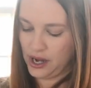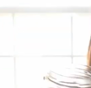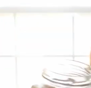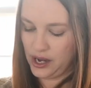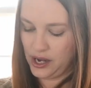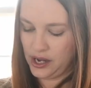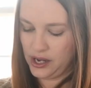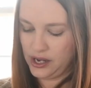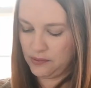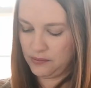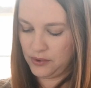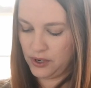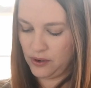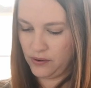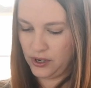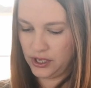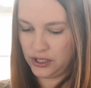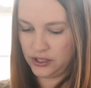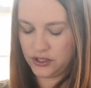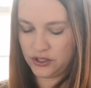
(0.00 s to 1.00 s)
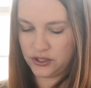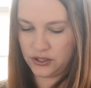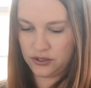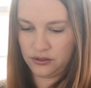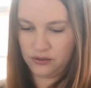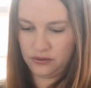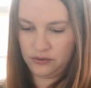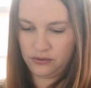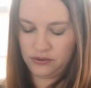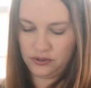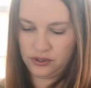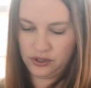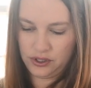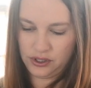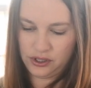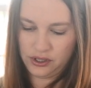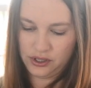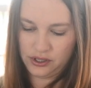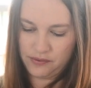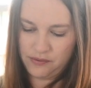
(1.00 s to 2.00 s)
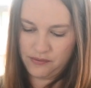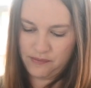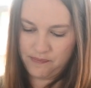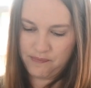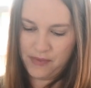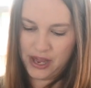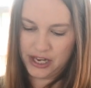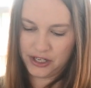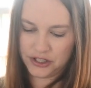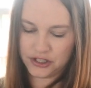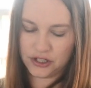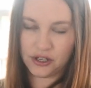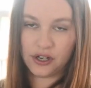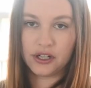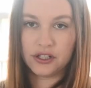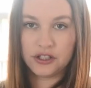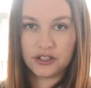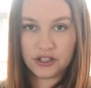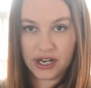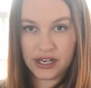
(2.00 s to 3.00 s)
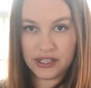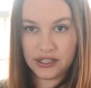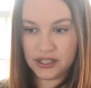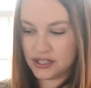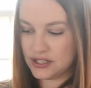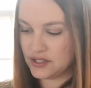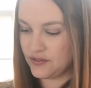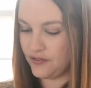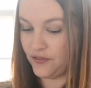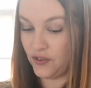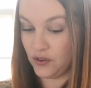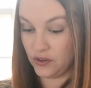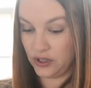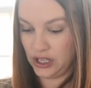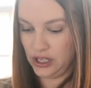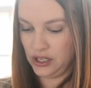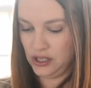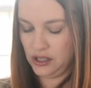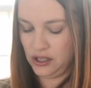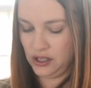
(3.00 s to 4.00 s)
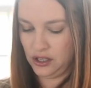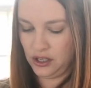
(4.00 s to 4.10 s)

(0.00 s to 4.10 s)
I am going to make sure and drain this fully.